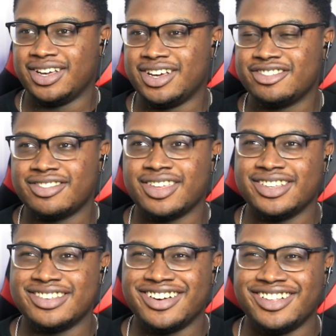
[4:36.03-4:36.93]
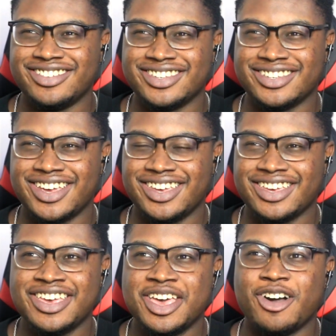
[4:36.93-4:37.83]
$100,000 is like,
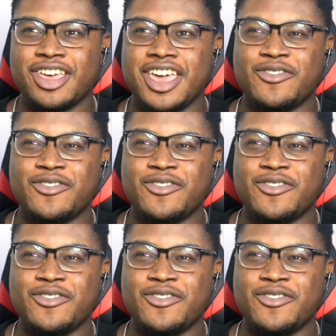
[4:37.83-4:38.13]
okay,